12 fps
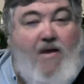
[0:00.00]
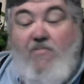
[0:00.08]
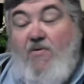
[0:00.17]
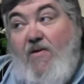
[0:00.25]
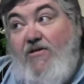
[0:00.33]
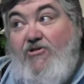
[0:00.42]

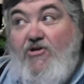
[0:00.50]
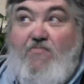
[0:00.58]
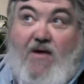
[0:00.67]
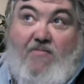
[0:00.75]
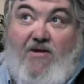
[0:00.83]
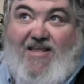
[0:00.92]
Maybe you meant
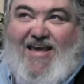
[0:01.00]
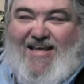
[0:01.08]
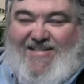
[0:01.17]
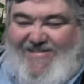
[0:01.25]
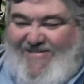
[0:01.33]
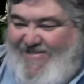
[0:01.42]
to, maybe you
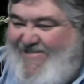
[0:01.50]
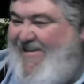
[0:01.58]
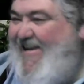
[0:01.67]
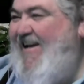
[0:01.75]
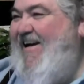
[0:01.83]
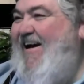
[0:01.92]
didn't.
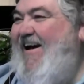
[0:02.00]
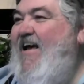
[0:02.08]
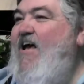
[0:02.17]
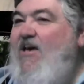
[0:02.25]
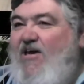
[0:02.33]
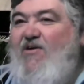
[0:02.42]
You know
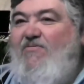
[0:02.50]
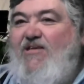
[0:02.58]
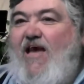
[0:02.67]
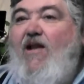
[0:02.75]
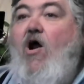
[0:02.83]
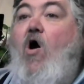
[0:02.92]
what
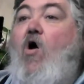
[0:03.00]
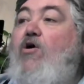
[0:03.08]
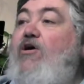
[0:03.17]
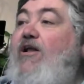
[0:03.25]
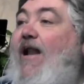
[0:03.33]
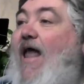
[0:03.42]
I'm saying?
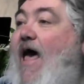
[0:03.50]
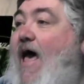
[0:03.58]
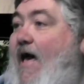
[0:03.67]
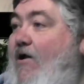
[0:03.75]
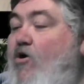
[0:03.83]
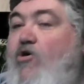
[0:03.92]
Or you
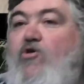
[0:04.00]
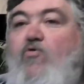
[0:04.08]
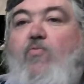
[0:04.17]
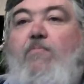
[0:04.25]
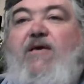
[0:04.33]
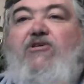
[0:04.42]
lied, or
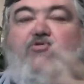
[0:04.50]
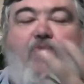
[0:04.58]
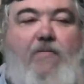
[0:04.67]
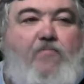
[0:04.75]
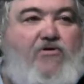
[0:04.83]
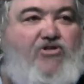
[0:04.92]
you
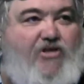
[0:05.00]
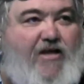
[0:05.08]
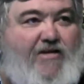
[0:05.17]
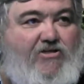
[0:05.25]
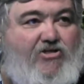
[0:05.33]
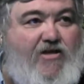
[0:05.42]

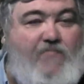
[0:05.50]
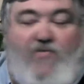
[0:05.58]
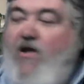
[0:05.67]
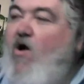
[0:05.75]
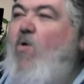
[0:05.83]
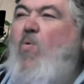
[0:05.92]
misrepresented
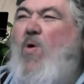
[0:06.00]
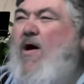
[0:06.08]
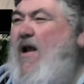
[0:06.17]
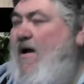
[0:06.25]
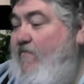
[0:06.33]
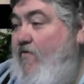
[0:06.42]
something, or
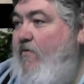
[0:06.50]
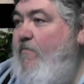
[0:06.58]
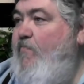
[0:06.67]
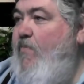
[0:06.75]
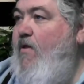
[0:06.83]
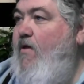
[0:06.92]

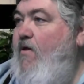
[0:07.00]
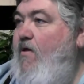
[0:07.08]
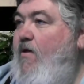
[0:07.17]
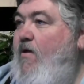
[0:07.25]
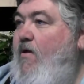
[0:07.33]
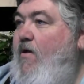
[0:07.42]
whatever.
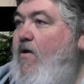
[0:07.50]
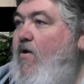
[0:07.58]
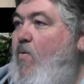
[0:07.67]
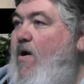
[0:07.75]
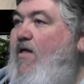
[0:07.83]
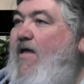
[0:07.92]

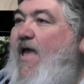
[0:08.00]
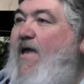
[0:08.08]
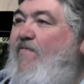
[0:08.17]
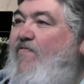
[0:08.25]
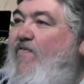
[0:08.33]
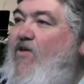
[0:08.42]
Well,
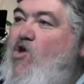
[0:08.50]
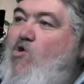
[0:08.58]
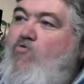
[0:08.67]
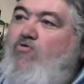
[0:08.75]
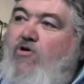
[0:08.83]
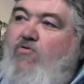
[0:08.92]
if
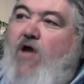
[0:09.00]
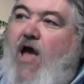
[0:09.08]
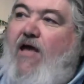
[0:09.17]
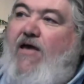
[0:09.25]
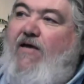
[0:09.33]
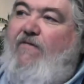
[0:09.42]
you do
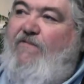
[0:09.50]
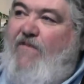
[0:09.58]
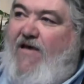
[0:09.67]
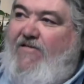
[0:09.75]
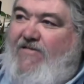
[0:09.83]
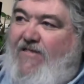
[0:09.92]
not
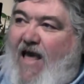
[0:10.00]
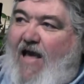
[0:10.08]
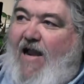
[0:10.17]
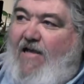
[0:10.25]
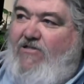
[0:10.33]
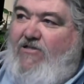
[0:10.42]
confess
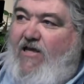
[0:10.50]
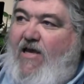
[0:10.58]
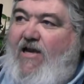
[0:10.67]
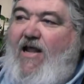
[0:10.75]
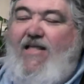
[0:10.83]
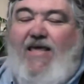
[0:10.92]
that as
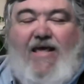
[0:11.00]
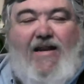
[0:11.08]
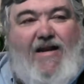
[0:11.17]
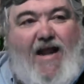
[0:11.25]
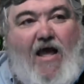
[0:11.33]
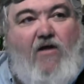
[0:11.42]
sin and
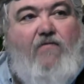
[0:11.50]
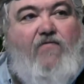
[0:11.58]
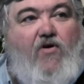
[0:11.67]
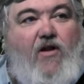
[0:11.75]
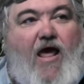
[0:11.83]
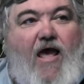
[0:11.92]
get it out
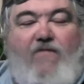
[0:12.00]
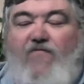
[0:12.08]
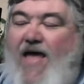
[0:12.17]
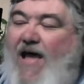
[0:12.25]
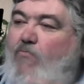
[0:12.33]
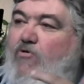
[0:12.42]
of your
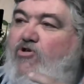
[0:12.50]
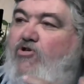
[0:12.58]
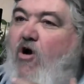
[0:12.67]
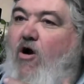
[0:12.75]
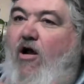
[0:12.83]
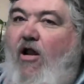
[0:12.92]
life, that will
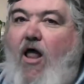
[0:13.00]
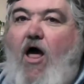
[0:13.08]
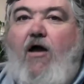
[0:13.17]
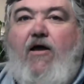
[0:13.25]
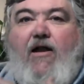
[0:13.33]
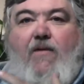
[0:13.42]
start
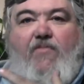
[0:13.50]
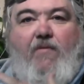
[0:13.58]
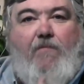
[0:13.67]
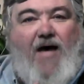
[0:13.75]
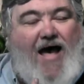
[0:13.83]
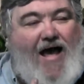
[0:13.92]
clogging
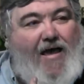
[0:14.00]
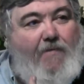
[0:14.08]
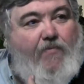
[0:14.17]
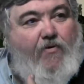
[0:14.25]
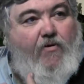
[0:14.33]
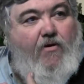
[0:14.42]
up the
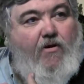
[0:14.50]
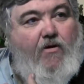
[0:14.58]
pipe